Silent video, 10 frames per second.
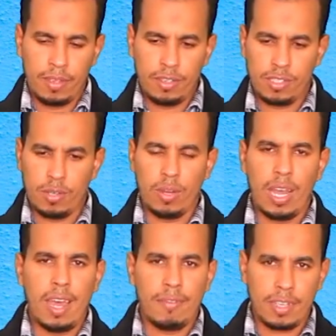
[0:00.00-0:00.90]
So
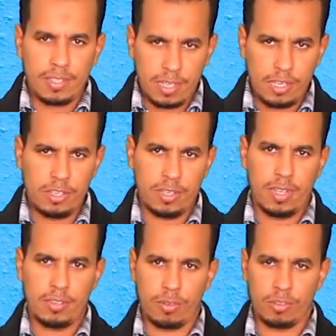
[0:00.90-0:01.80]
affixation
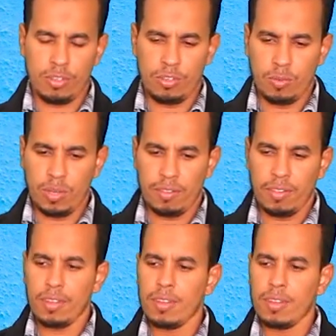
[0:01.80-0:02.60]
has got to do with